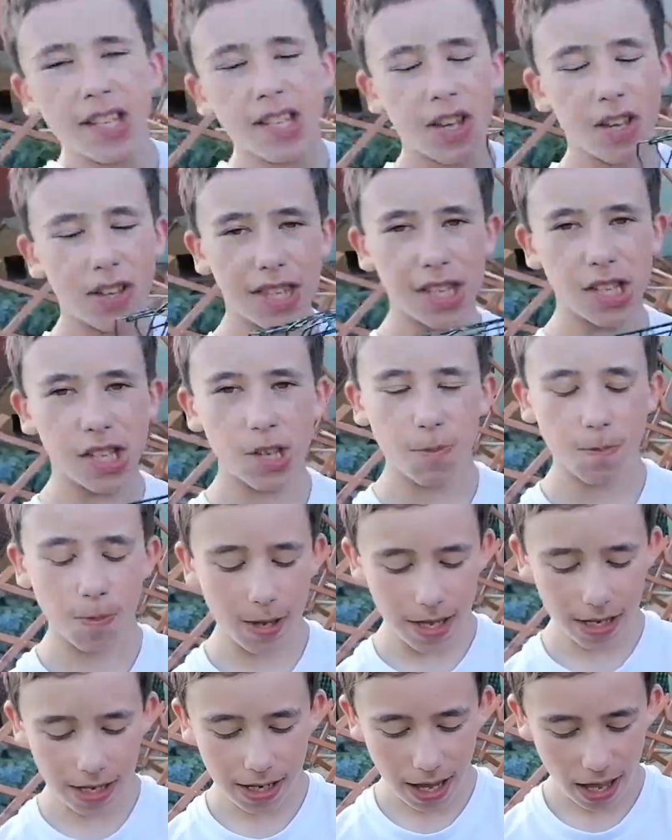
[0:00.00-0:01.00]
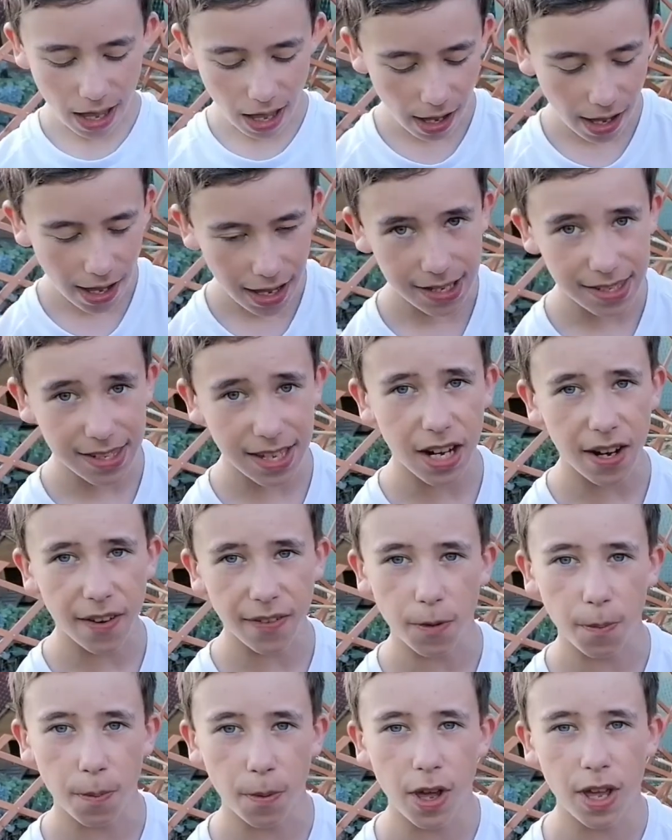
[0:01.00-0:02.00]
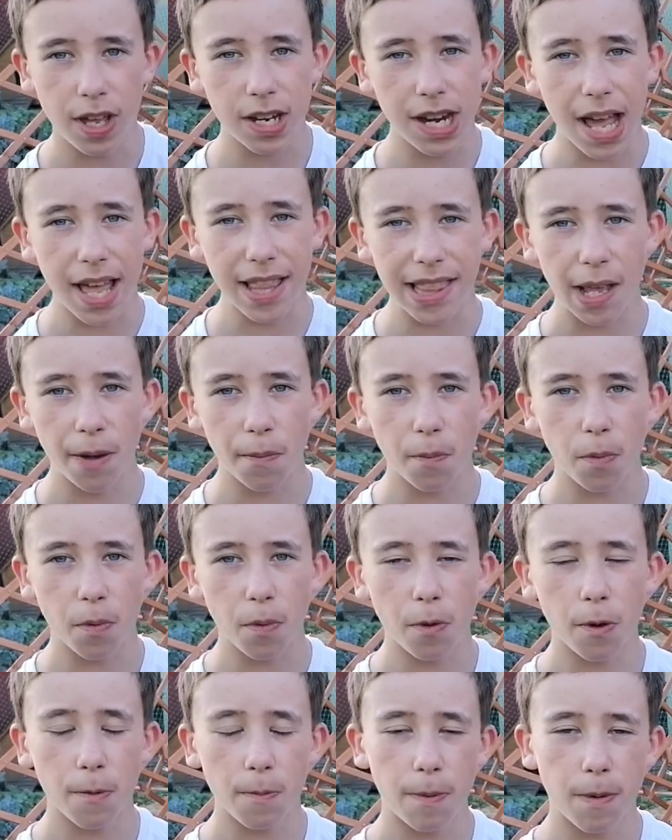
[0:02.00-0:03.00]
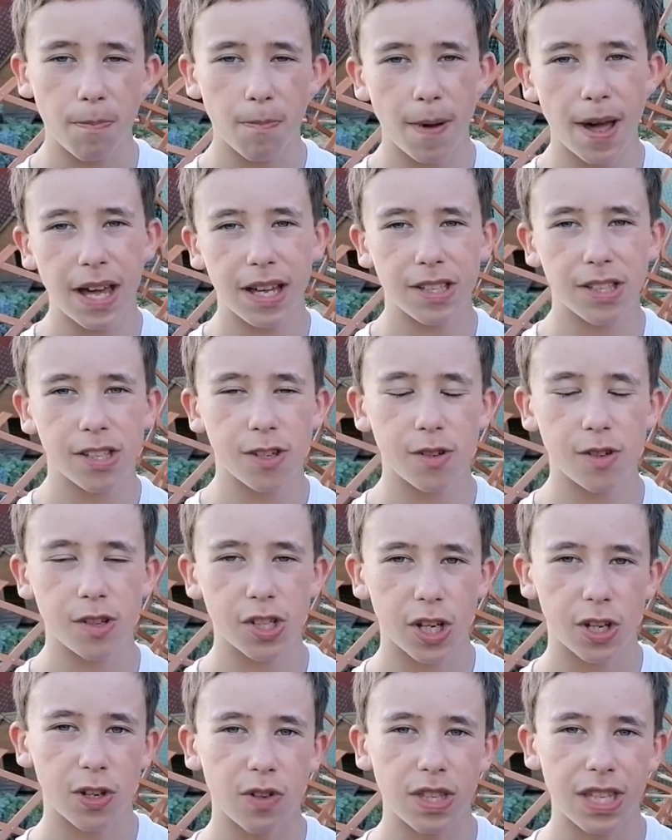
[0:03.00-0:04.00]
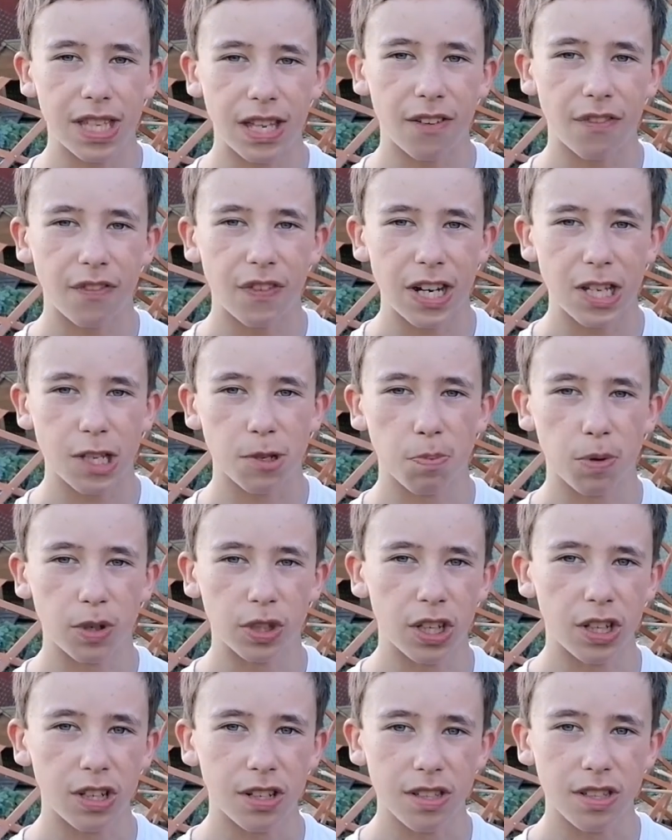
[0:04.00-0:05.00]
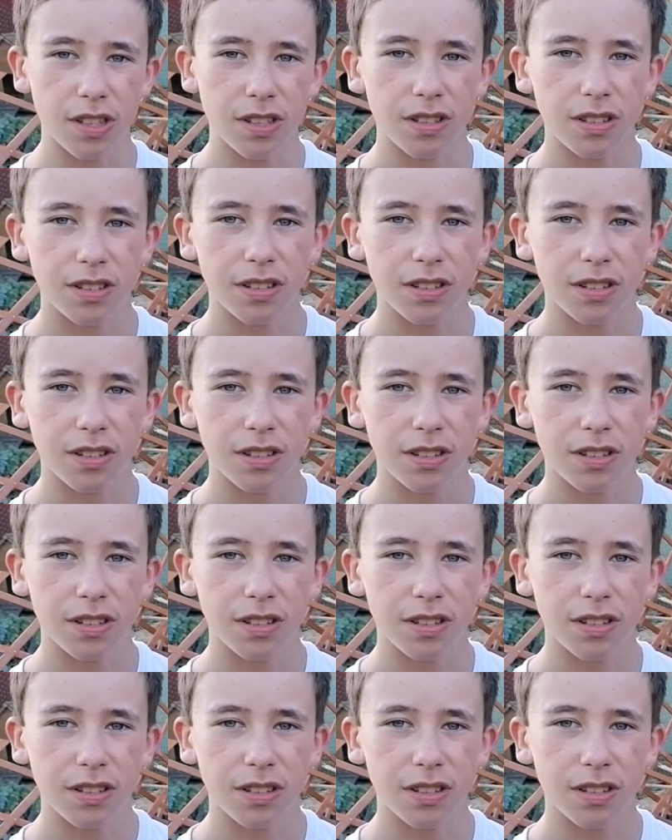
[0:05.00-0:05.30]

So this should be easy enough to put in, and then we'll be back to show you the finished product.